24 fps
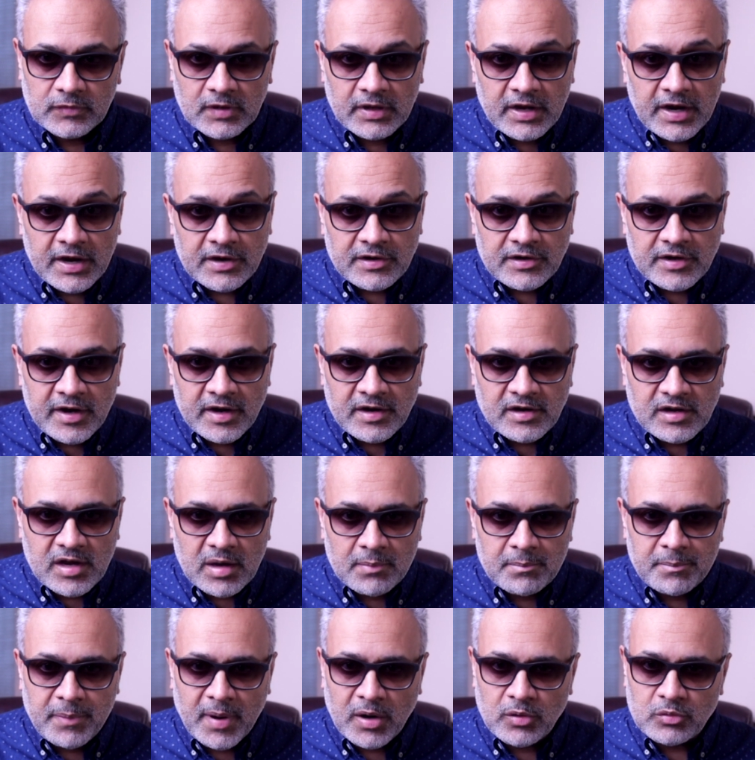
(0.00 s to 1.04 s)
It did
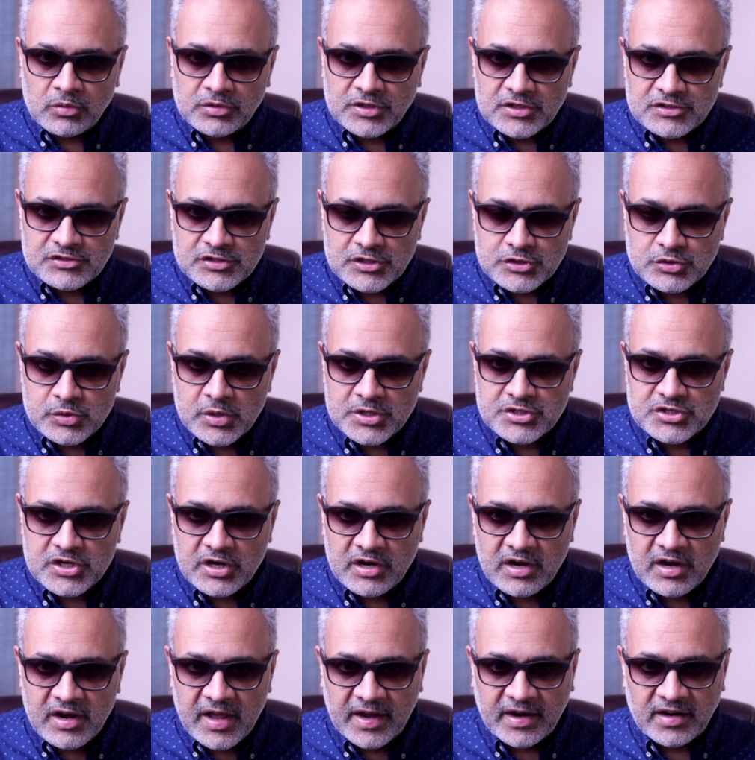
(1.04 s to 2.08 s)
compound the
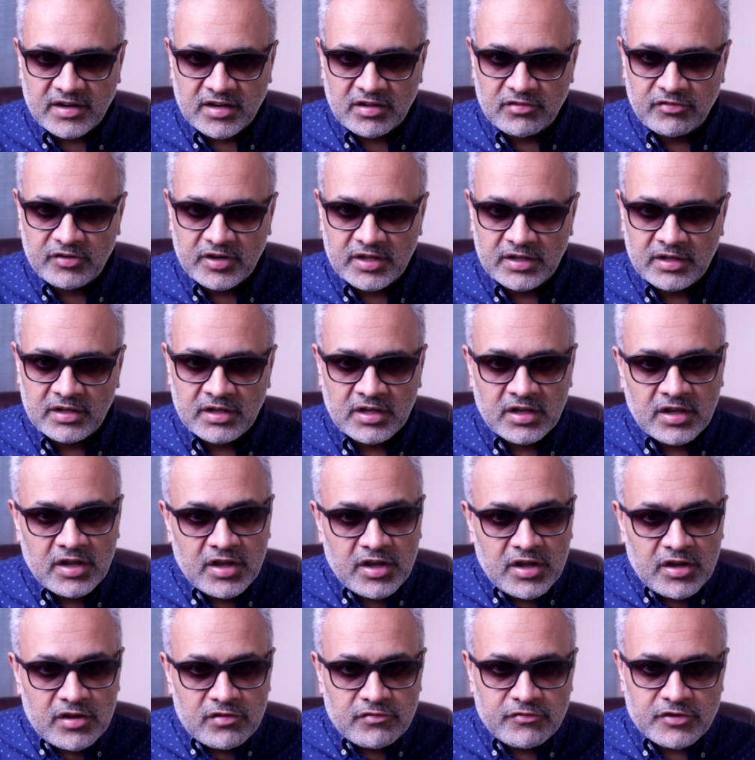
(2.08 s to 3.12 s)
situation negatively,
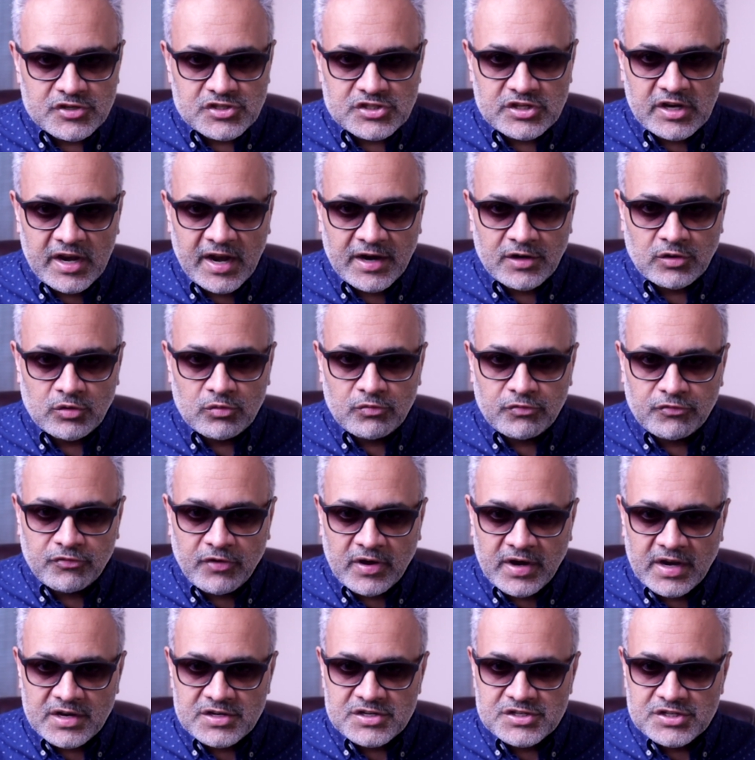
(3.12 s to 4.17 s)
which led to
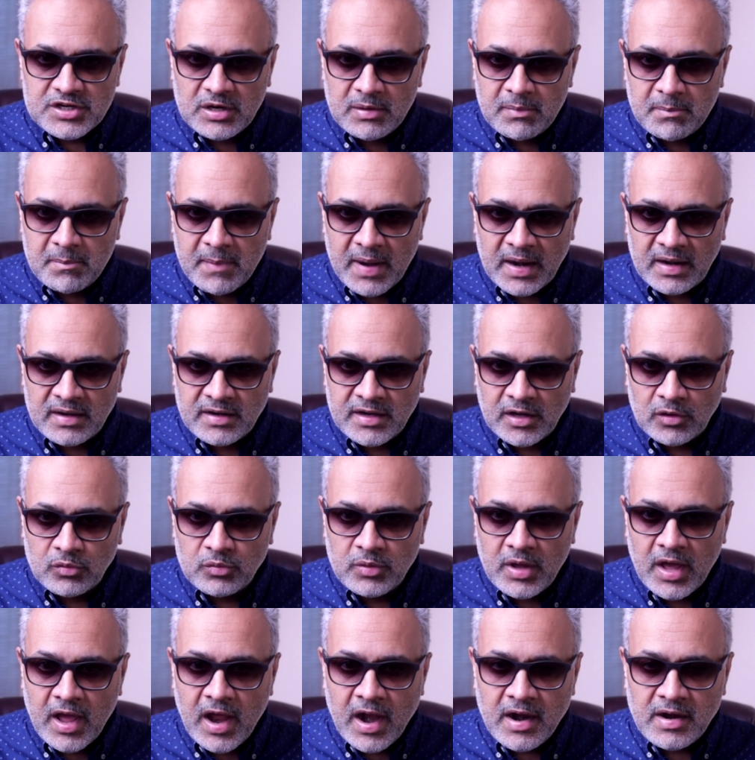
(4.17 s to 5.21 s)
financial
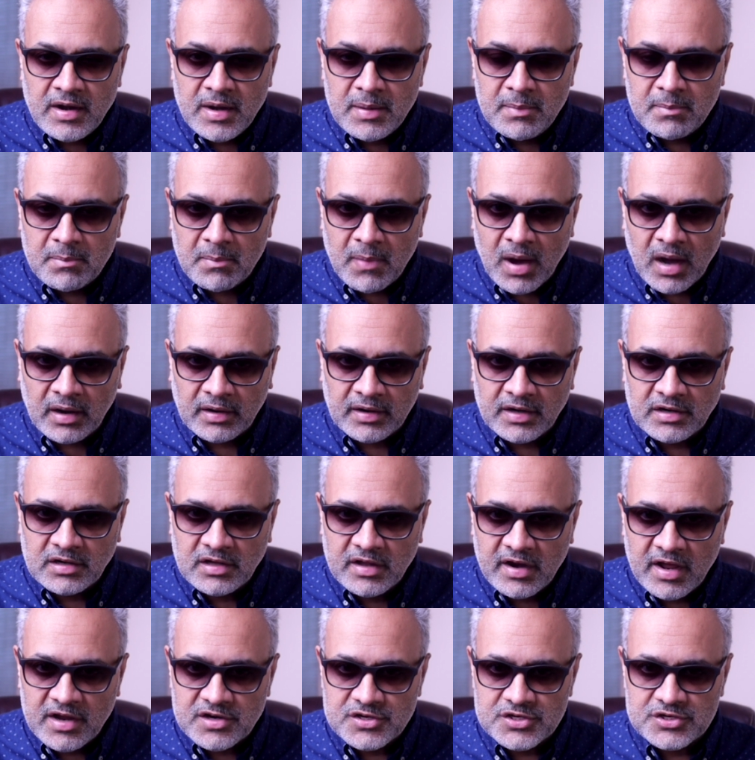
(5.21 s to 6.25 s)
meltdown and a market
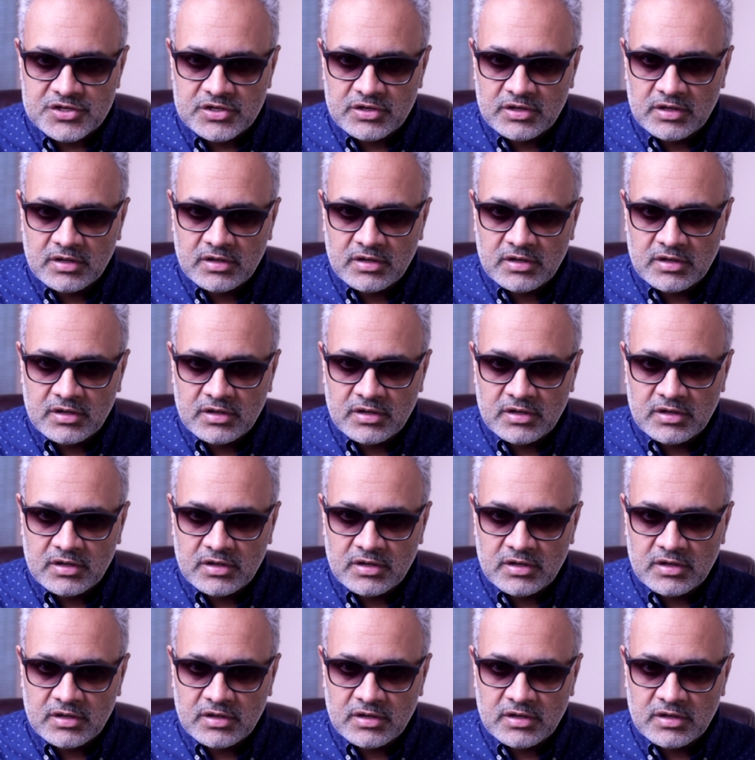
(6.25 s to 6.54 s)
crash.